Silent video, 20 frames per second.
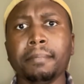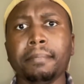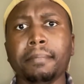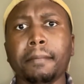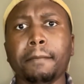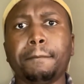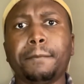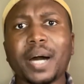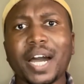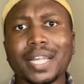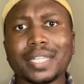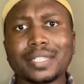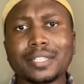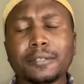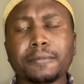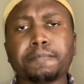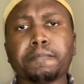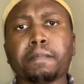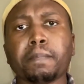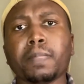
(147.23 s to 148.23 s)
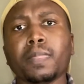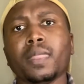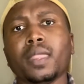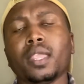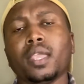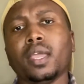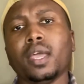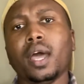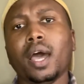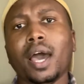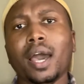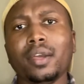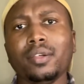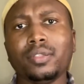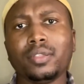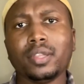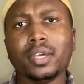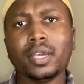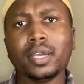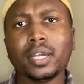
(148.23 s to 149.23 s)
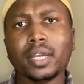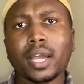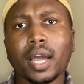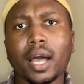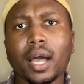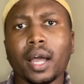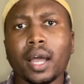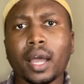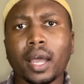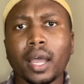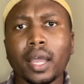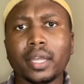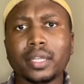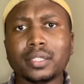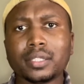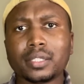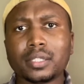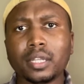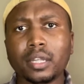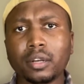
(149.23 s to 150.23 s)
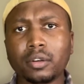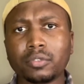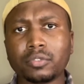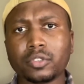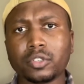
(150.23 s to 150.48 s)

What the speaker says: But I think instead of